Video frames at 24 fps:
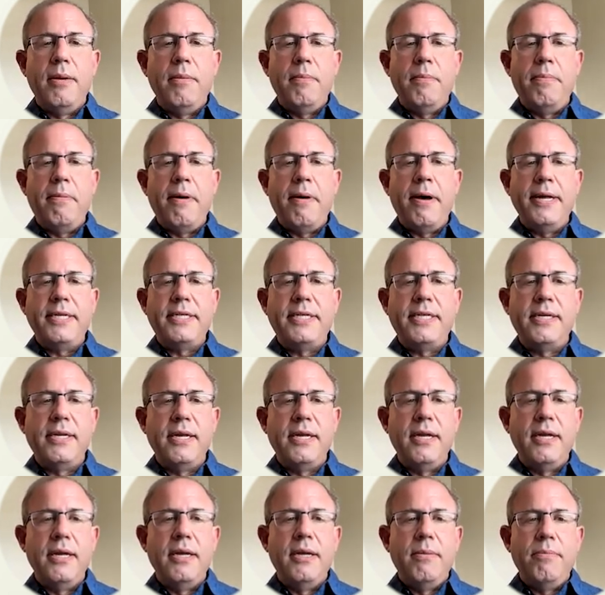but
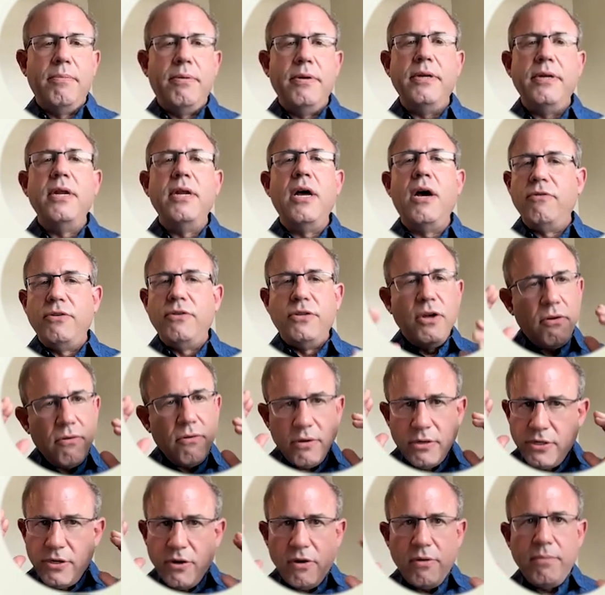but no
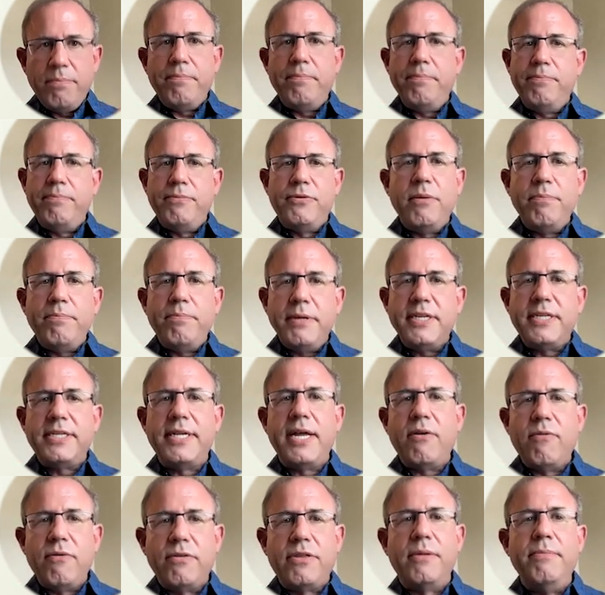don't don't don't be
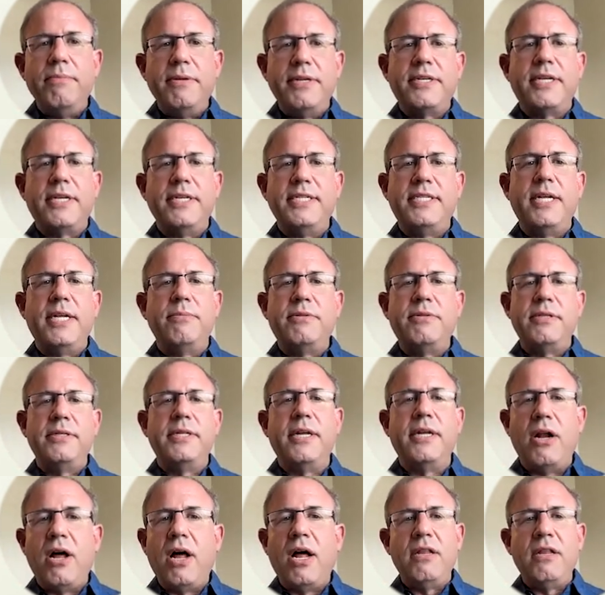set with the misconception
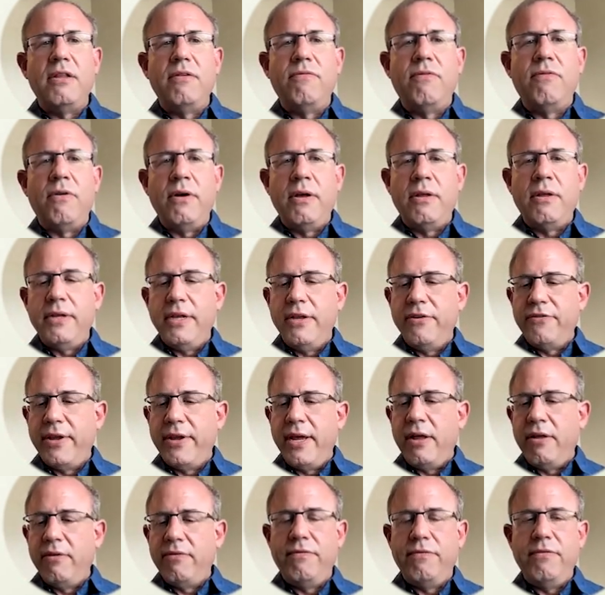that olive oil is a
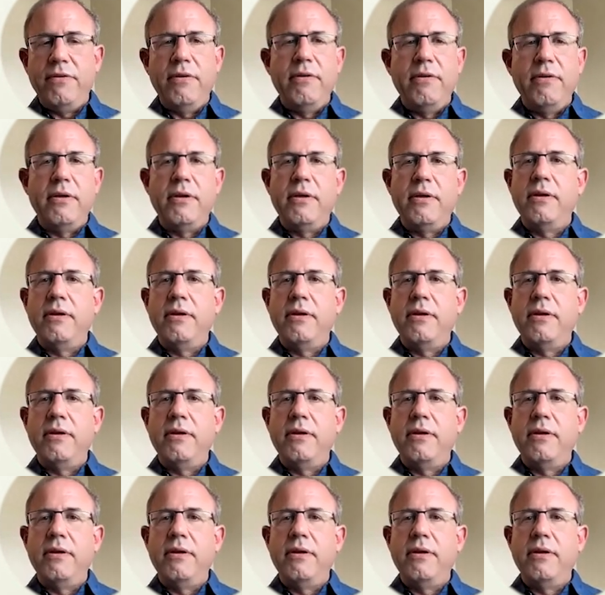health food